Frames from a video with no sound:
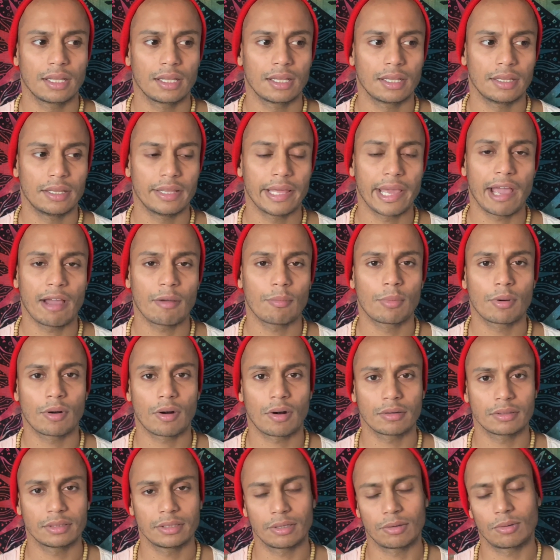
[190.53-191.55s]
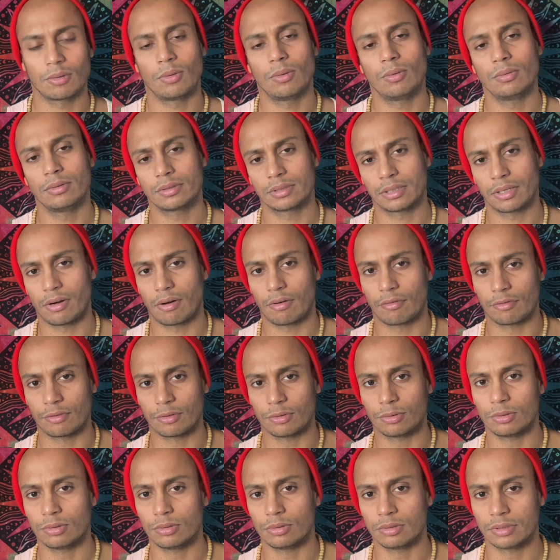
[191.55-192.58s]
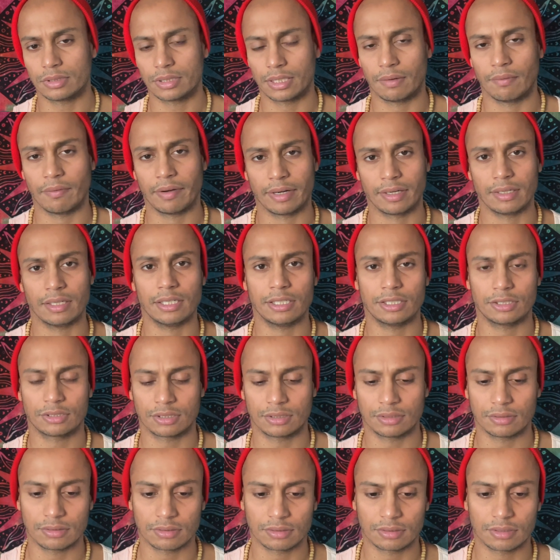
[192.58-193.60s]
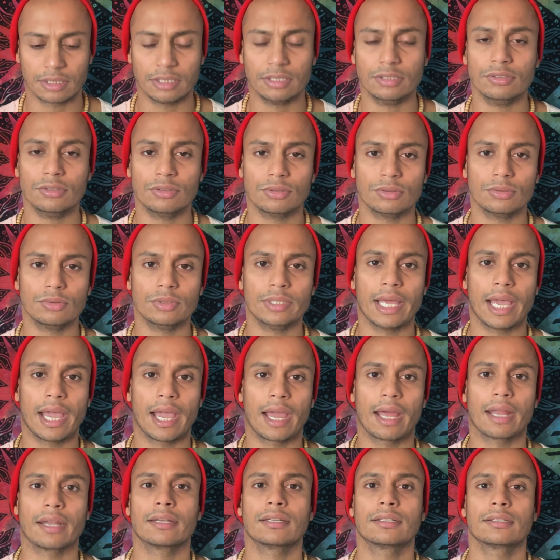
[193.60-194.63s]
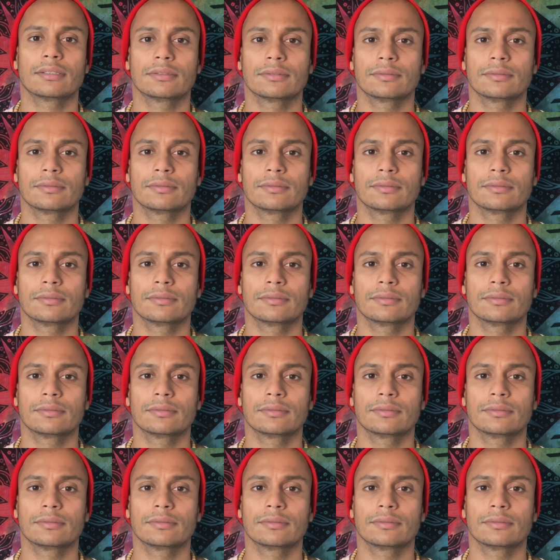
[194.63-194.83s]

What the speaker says: they have brought their own set of rules and regulations into that